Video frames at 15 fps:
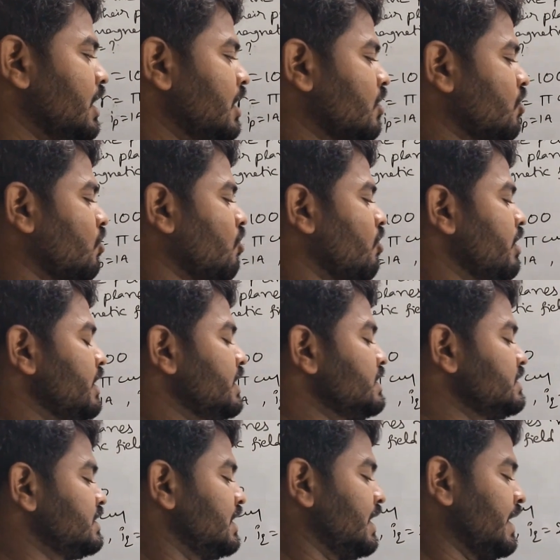a coil
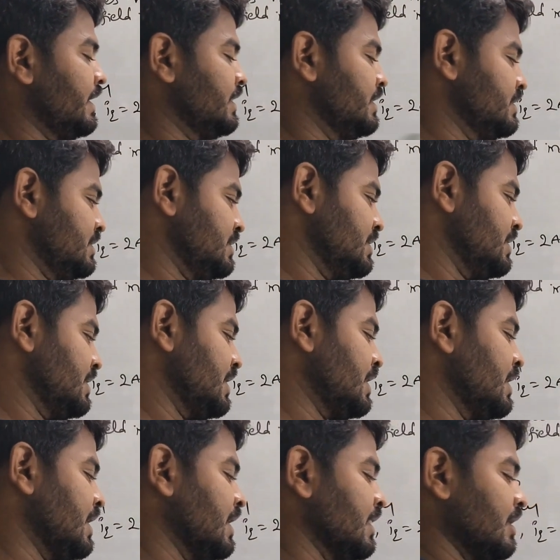is like this
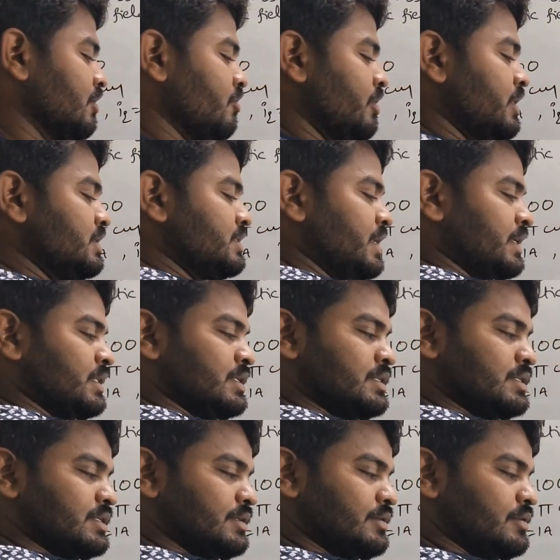and another coil is like
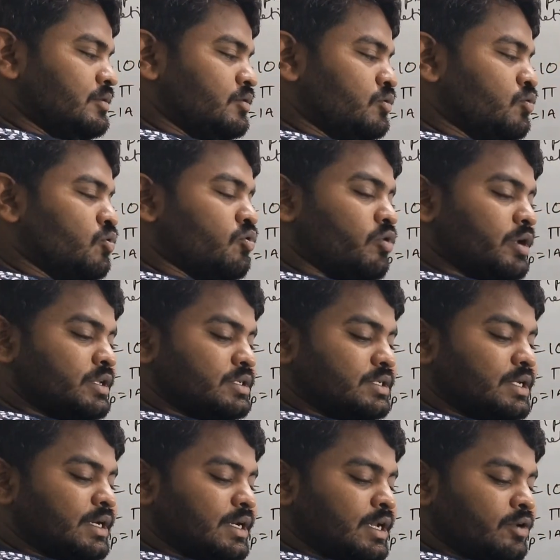this. Two
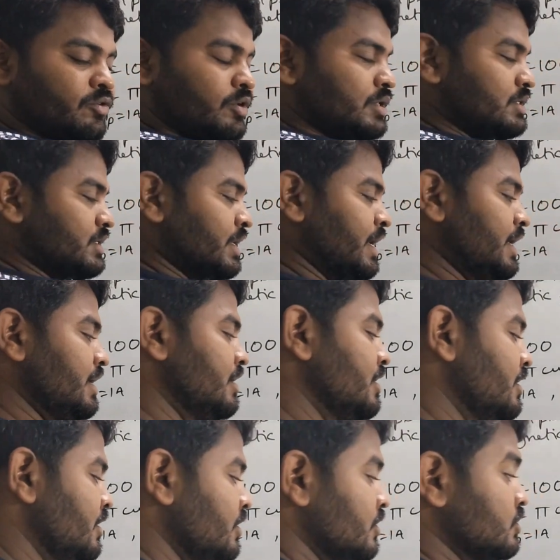coils, circular coils, right?
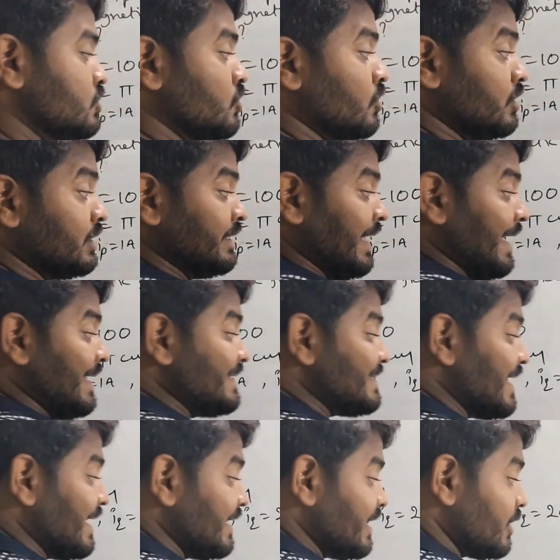So their
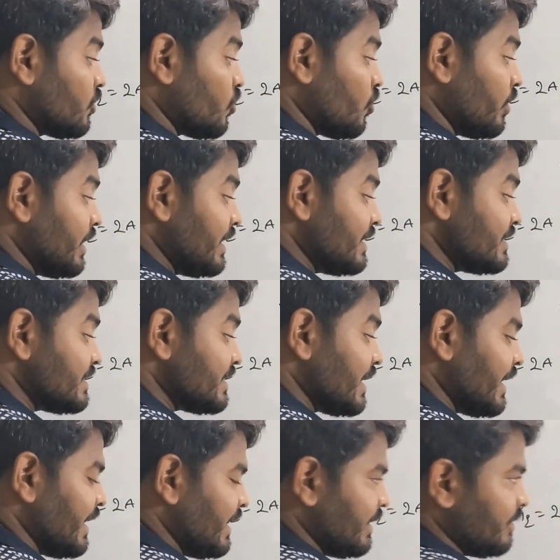center
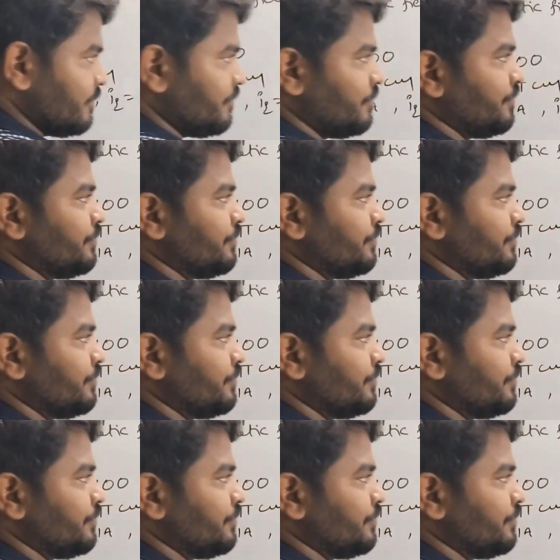coincide.